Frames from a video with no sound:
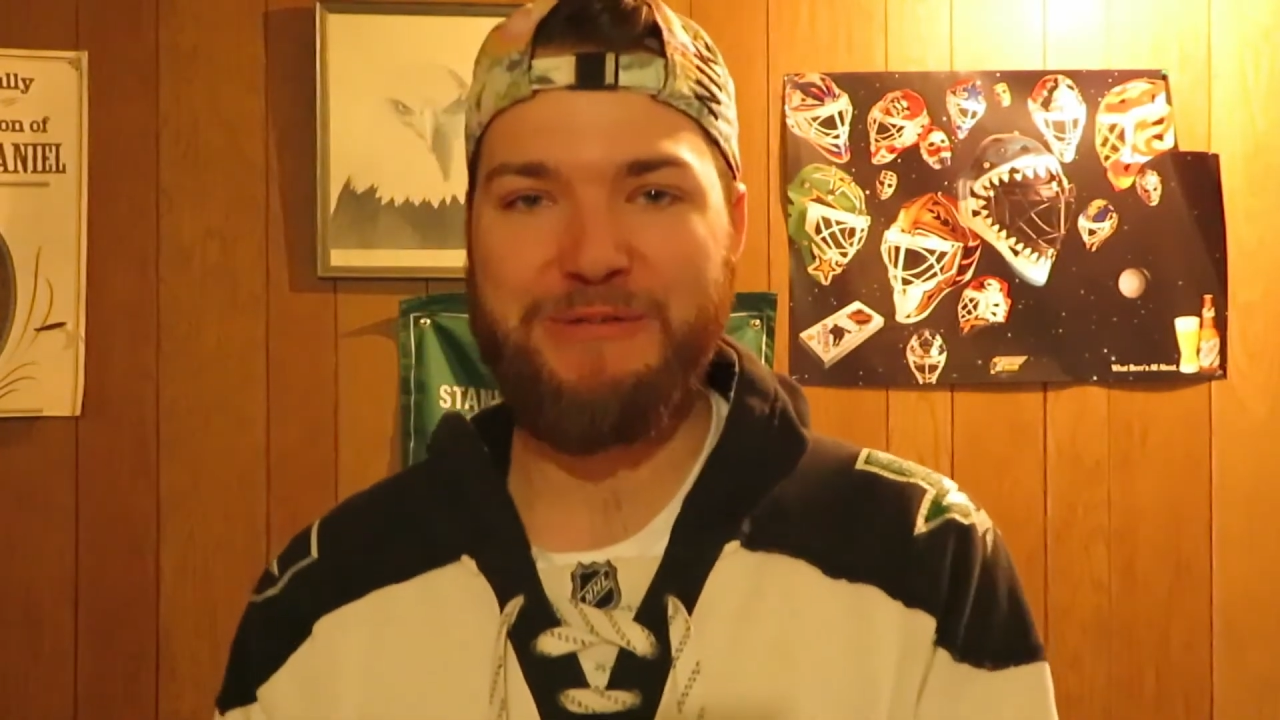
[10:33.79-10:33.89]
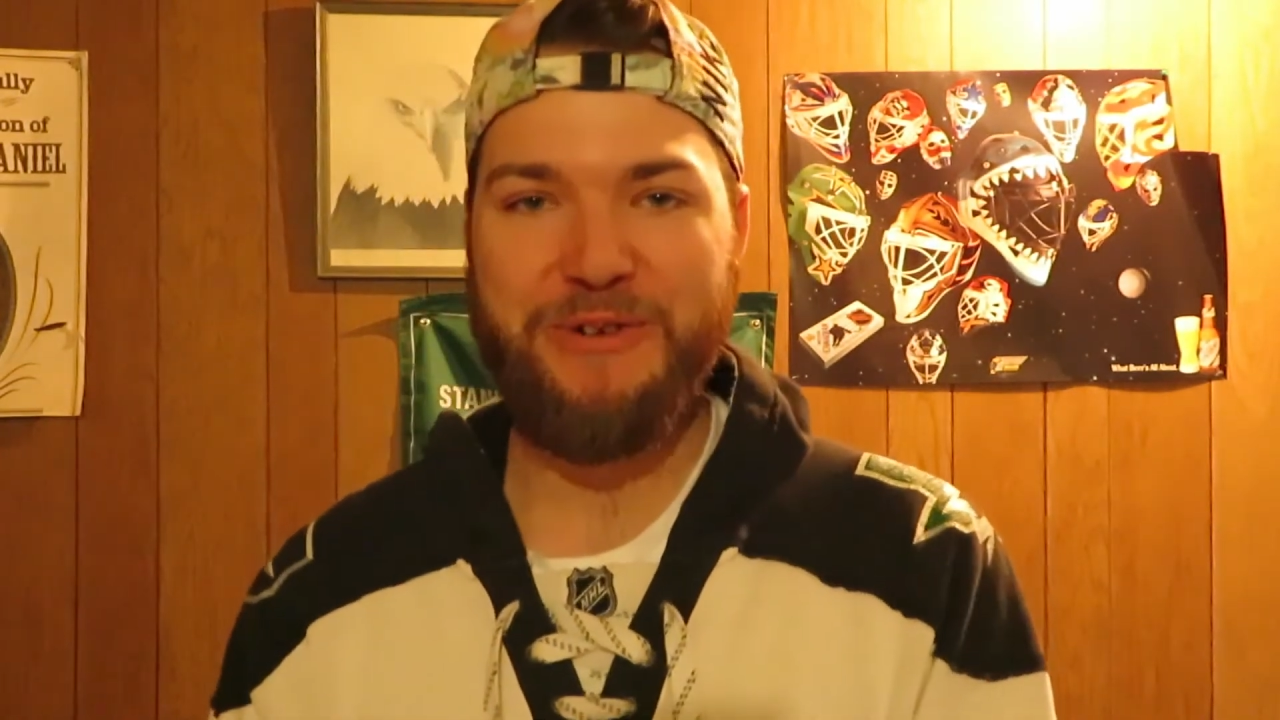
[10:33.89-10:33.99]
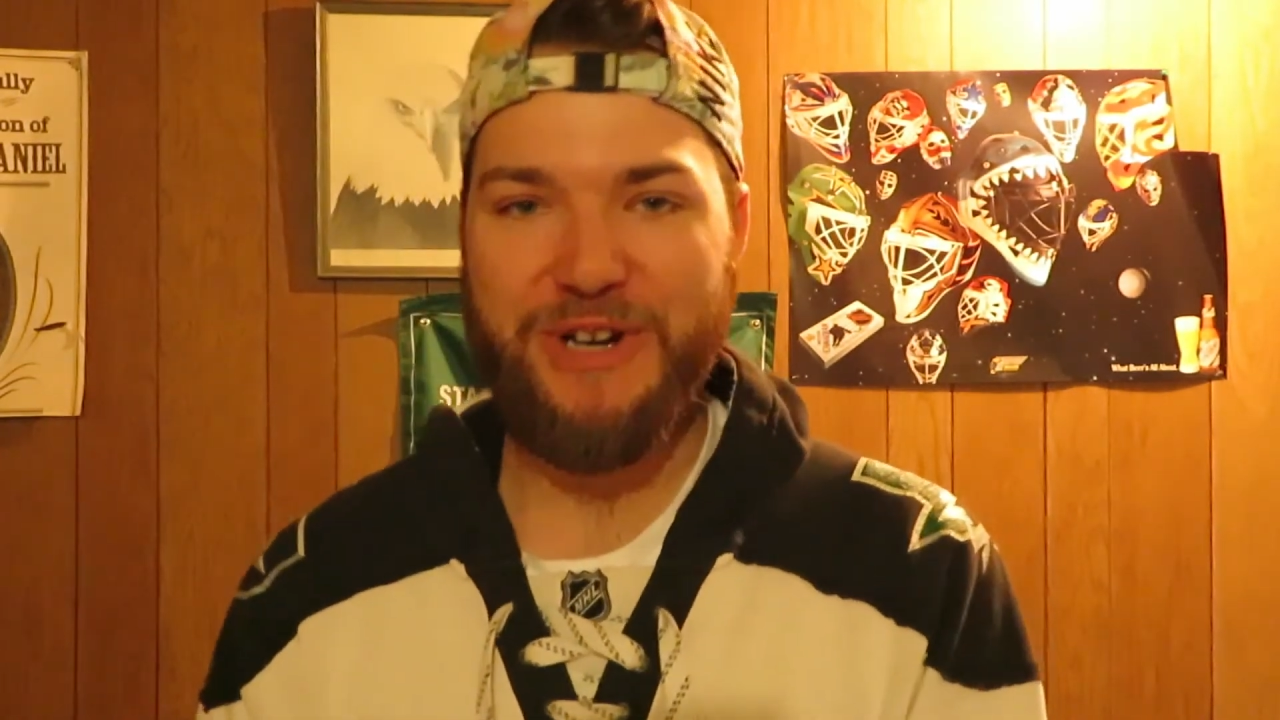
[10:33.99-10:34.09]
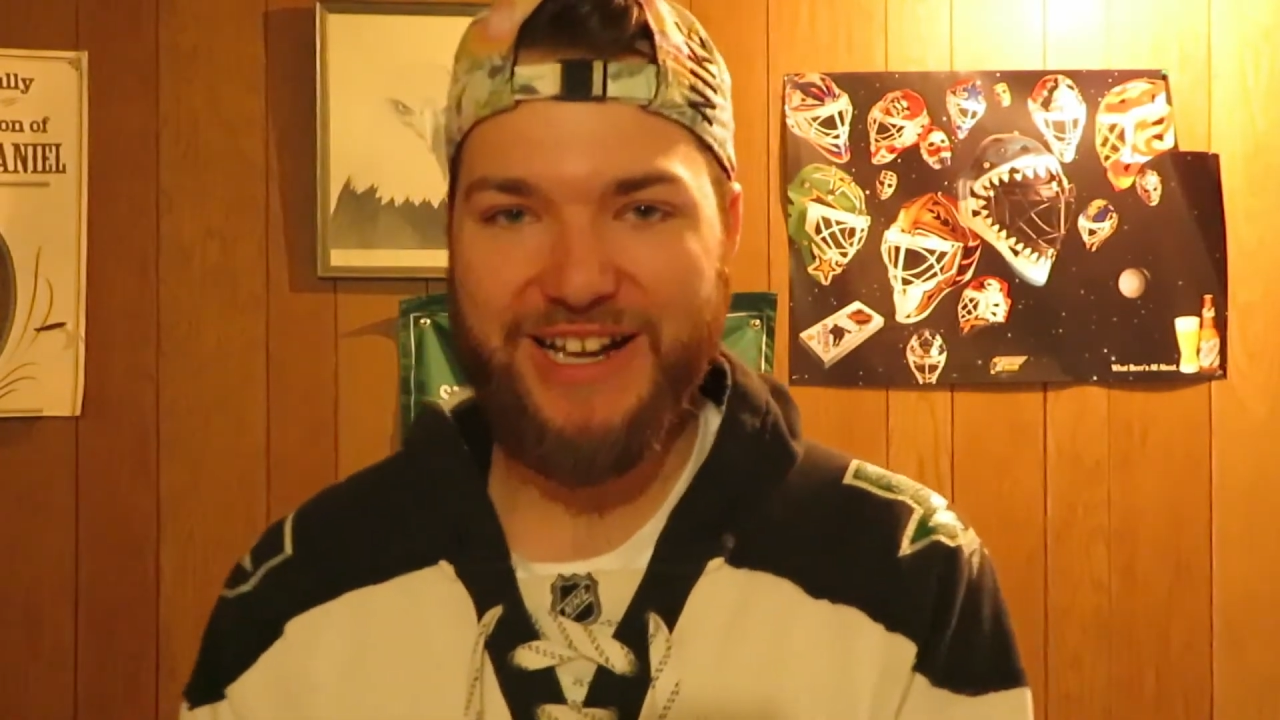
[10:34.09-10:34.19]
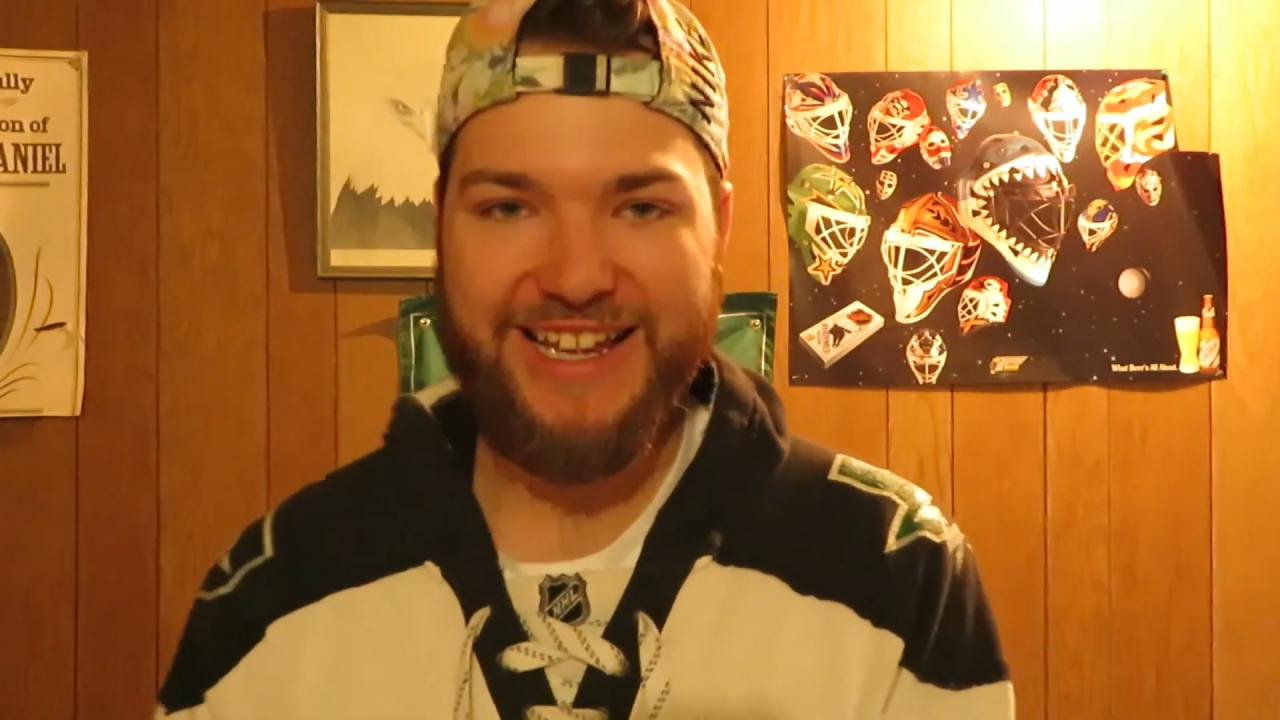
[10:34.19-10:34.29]

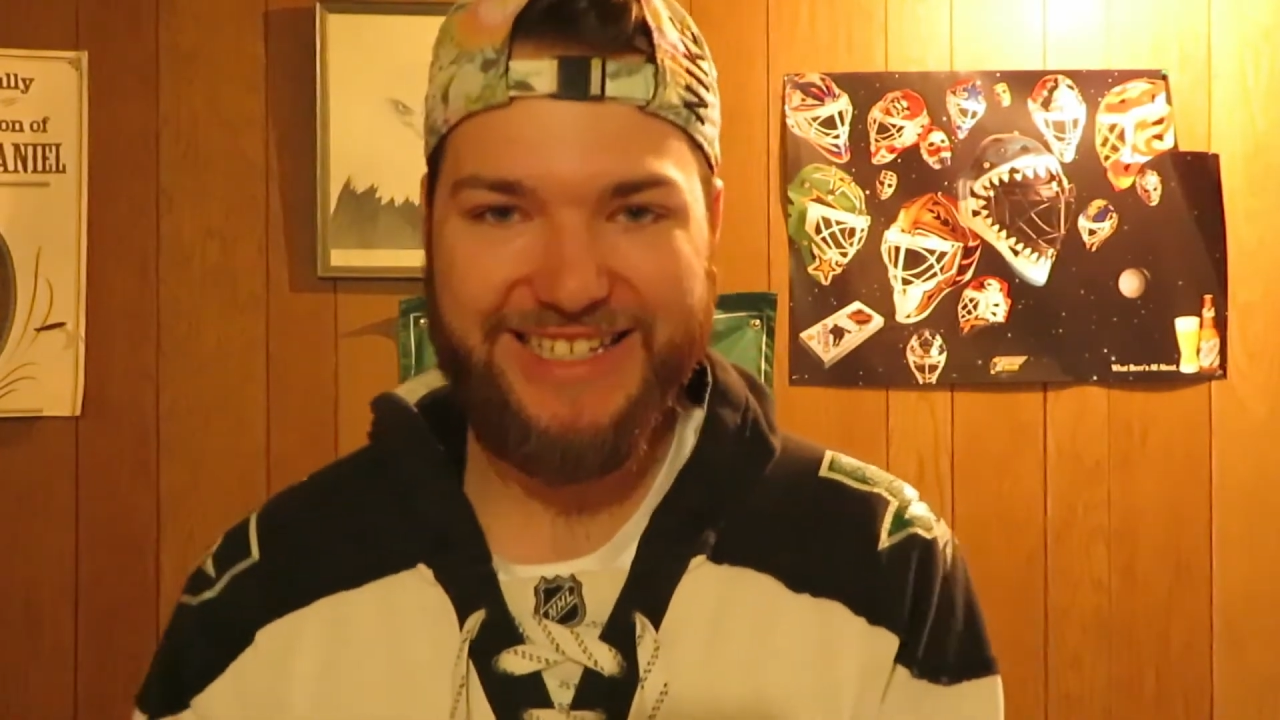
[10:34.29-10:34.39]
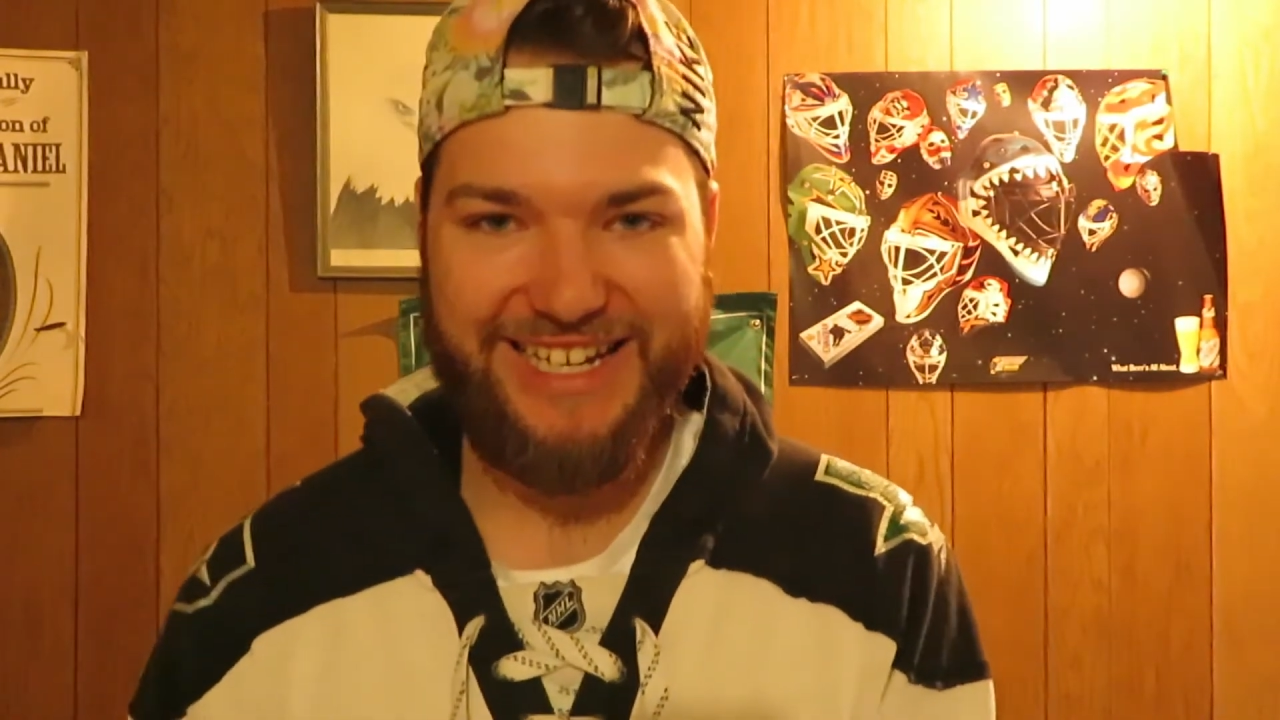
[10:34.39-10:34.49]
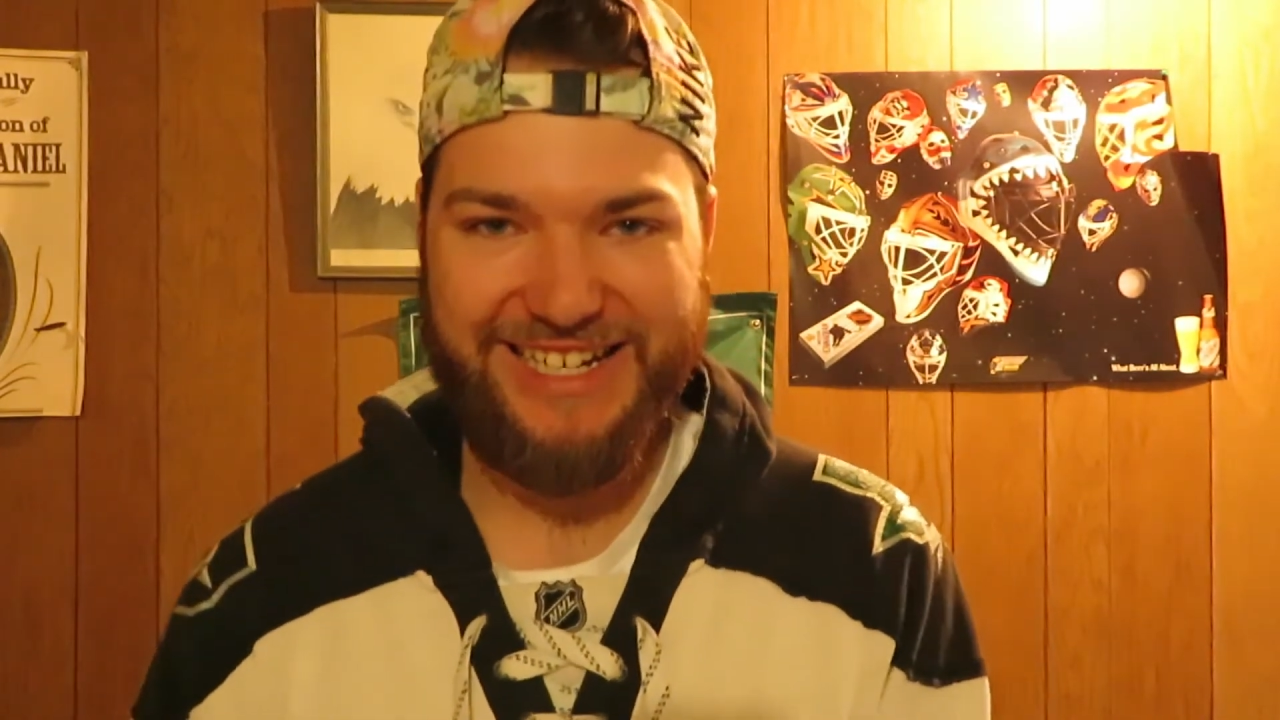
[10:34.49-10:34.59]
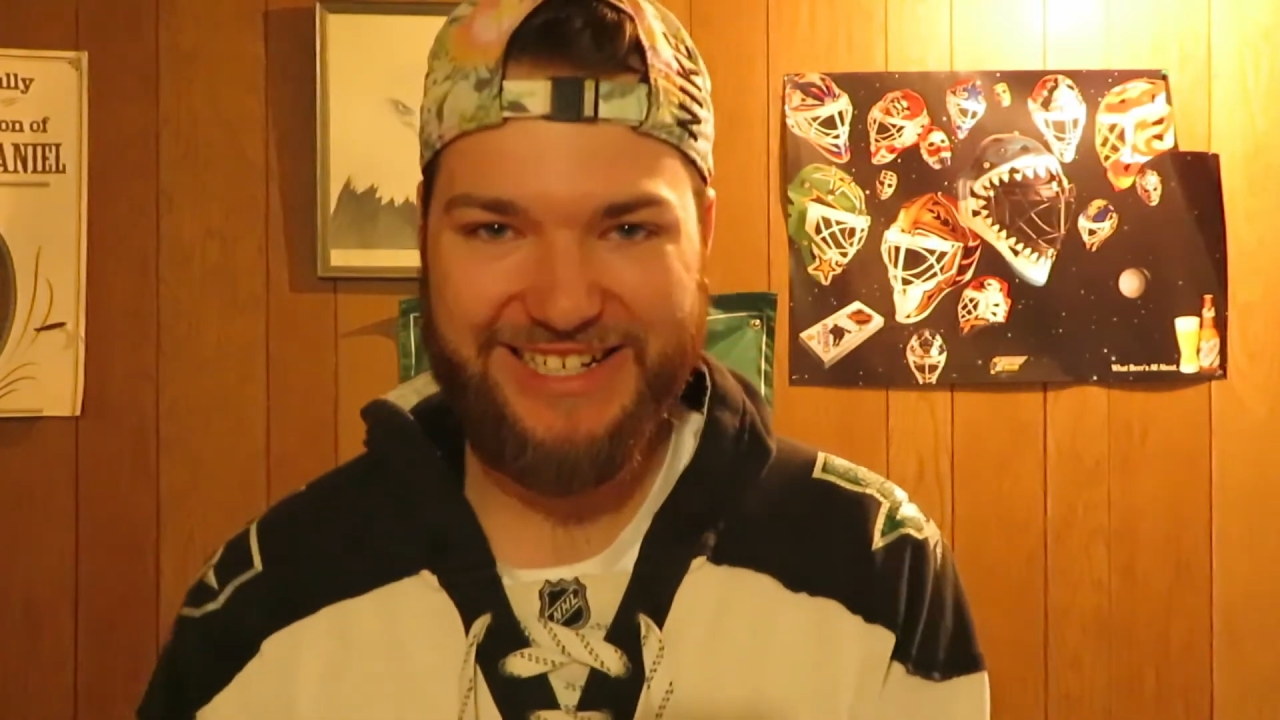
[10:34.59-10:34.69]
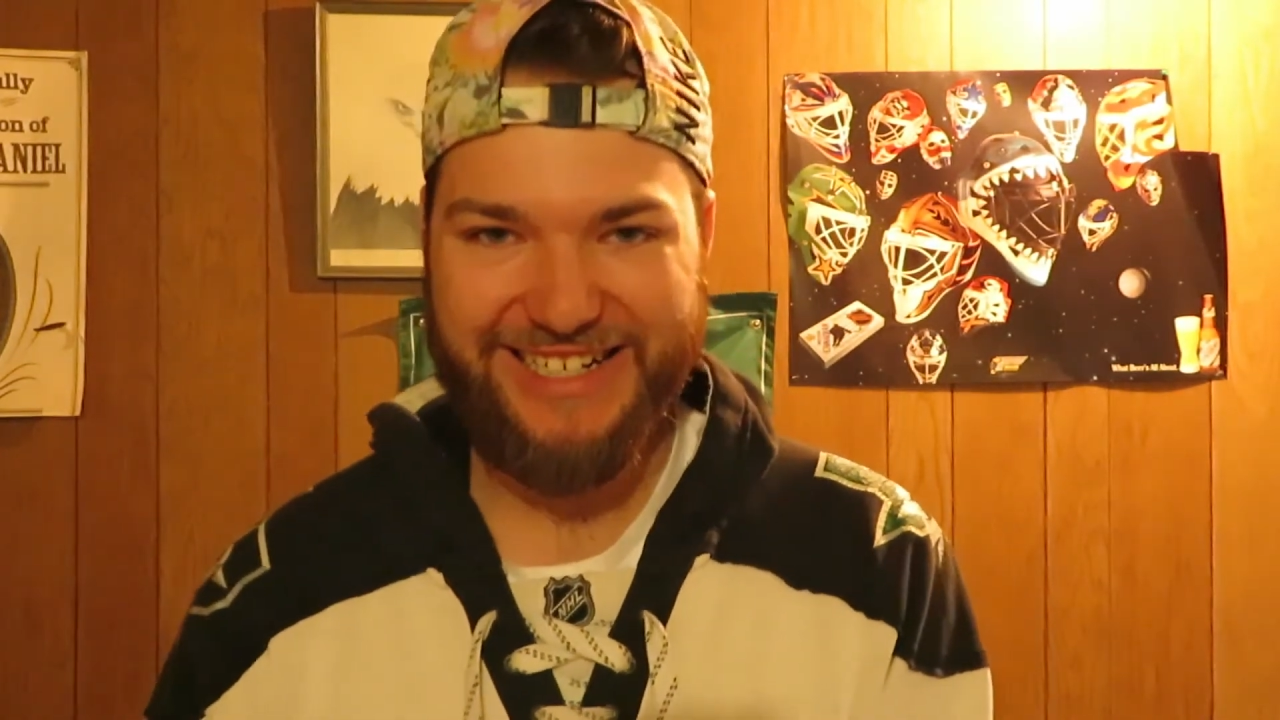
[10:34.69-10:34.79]

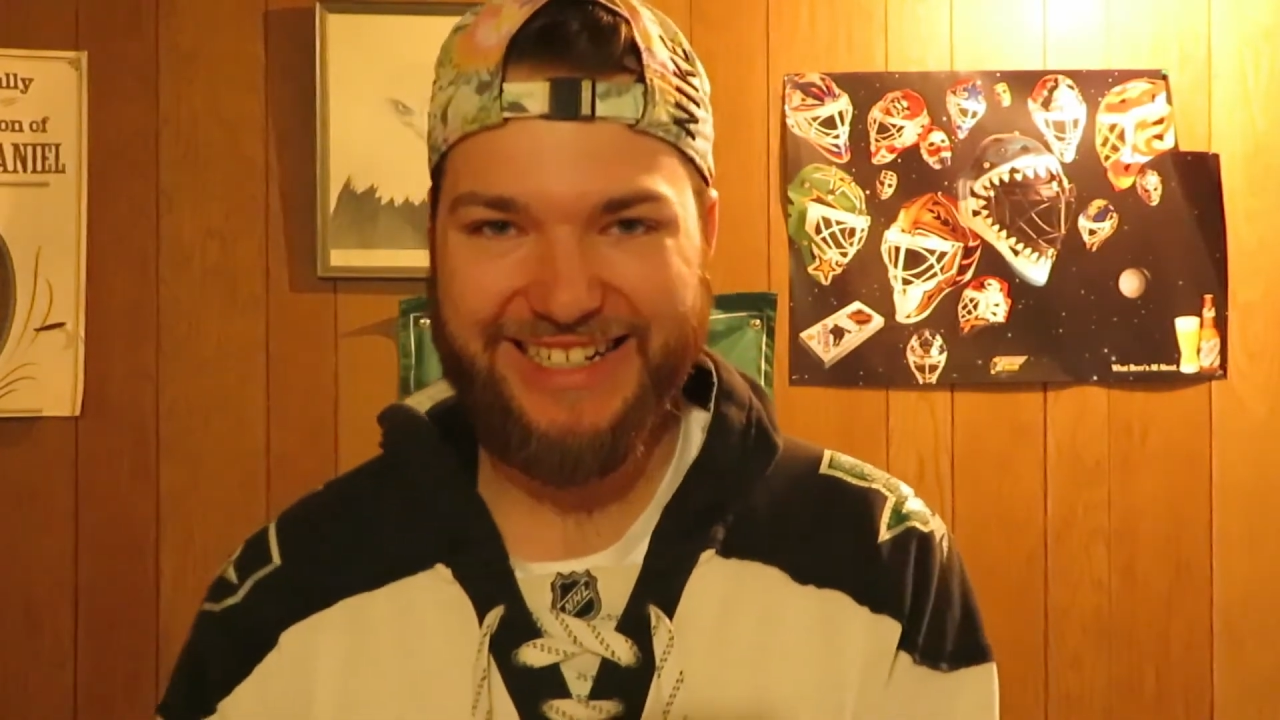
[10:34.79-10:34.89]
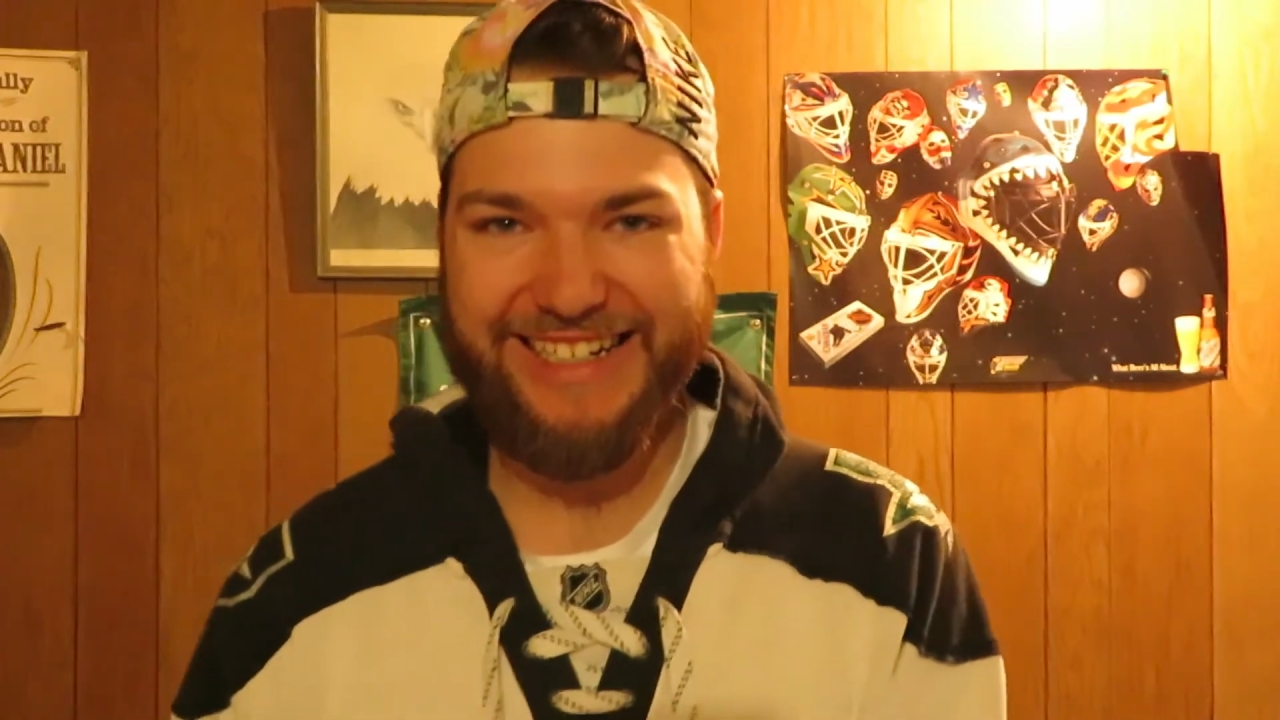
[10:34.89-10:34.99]
organization.